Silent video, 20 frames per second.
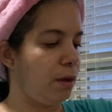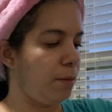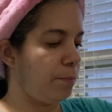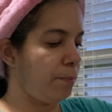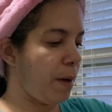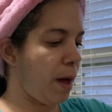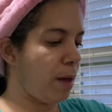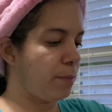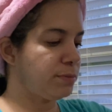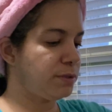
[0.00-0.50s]

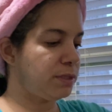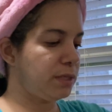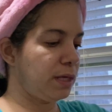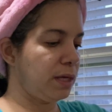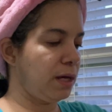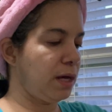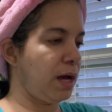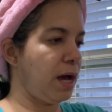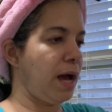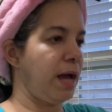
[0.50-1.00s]
pumps
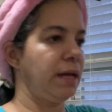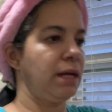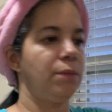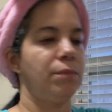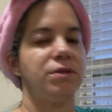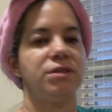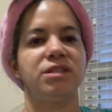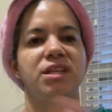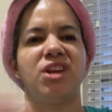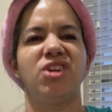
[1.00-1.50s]
the item
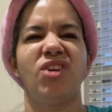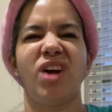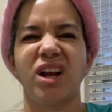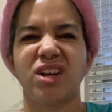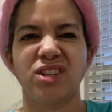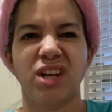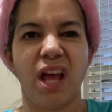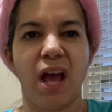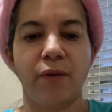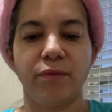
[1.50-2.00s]
instead of you
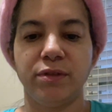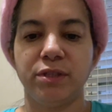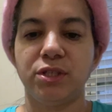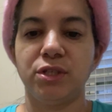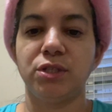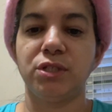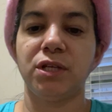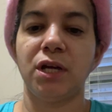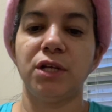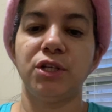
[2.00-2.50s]
actually having to
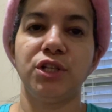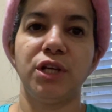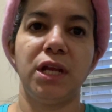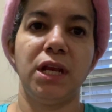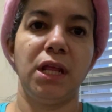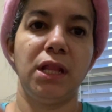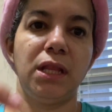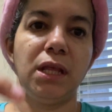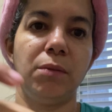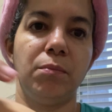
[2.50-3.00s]
touch
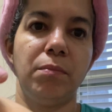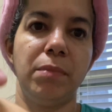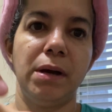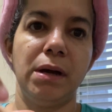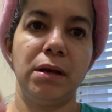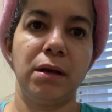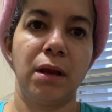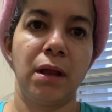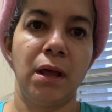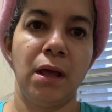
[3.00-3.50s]
anything,
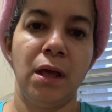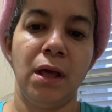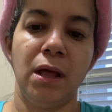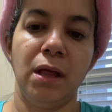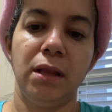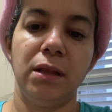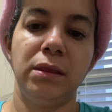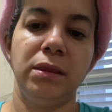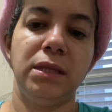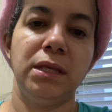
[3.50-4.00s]
but
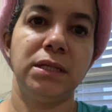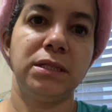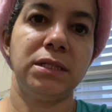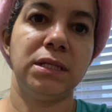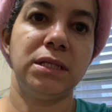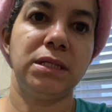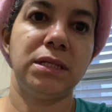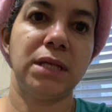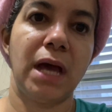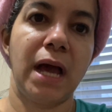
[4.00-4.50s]
this
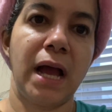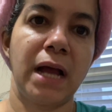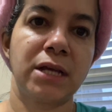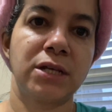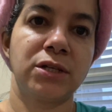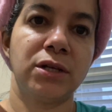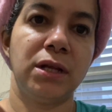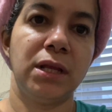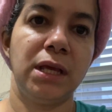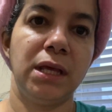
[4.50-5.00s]
is
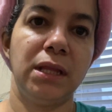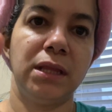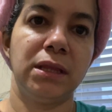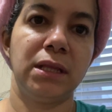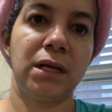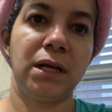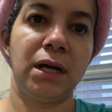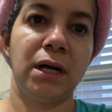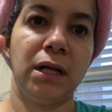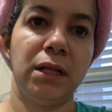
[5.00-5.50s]
actually the
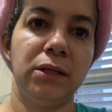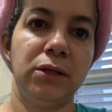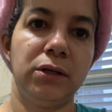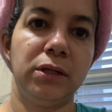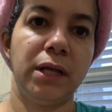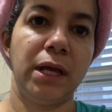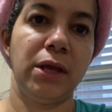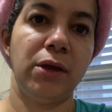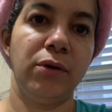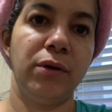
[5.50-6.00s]
color
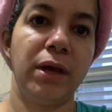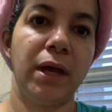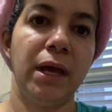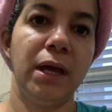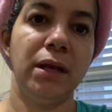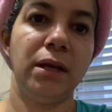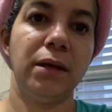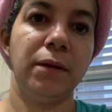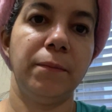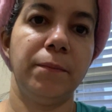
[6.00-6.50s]
that you
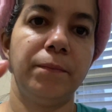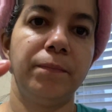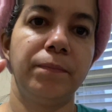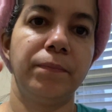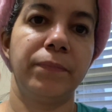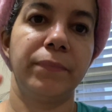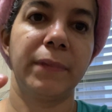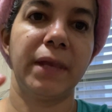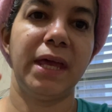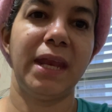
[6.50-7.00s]
get.
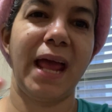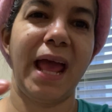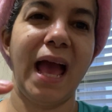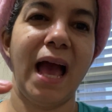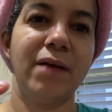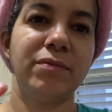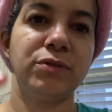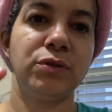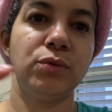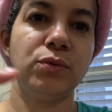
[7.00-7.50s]
And I
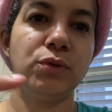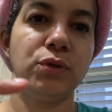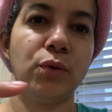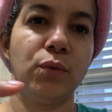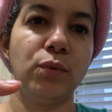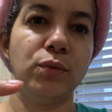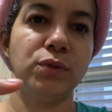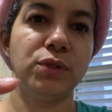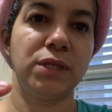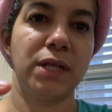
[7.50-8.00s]
have two
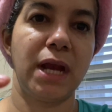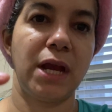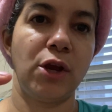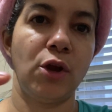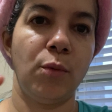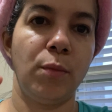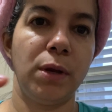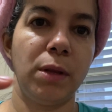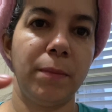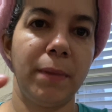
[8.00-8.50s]
tones that I
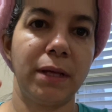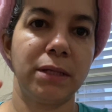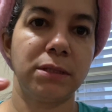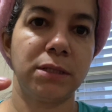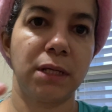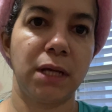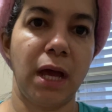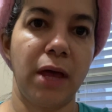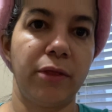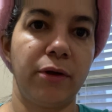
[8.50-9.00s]
normally mix
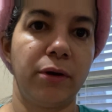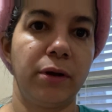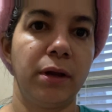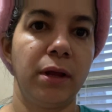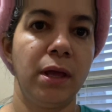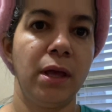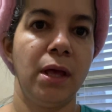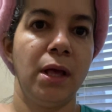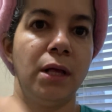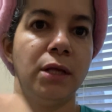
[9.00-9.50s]
together
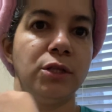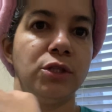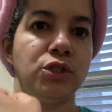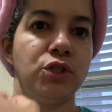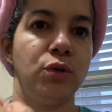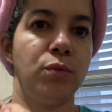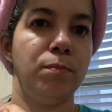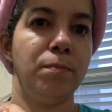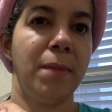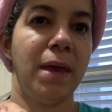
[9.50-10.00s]

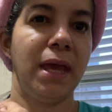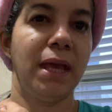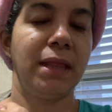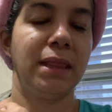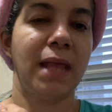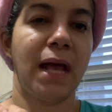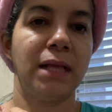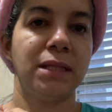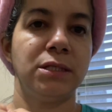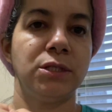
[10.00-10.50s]
to make
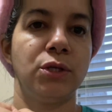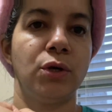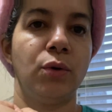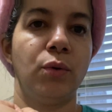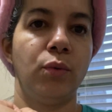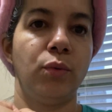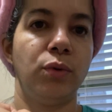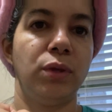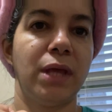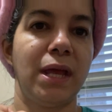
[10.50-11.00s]
that
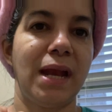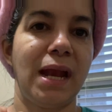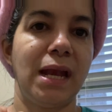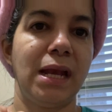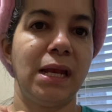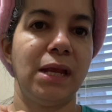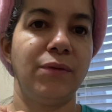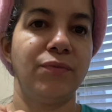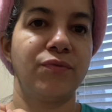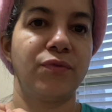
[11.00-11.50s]
tone that I
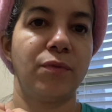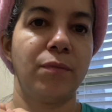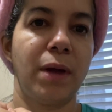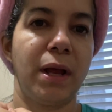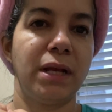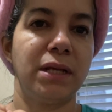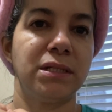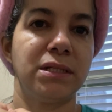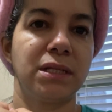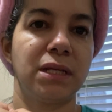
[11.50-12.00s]
need for
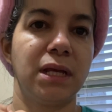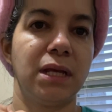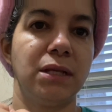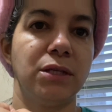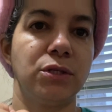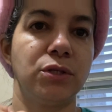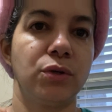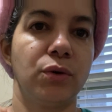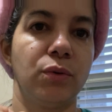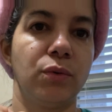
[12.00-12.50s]
my skin
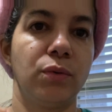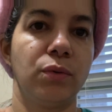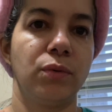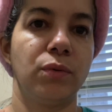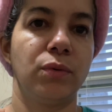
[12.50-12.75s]
tone.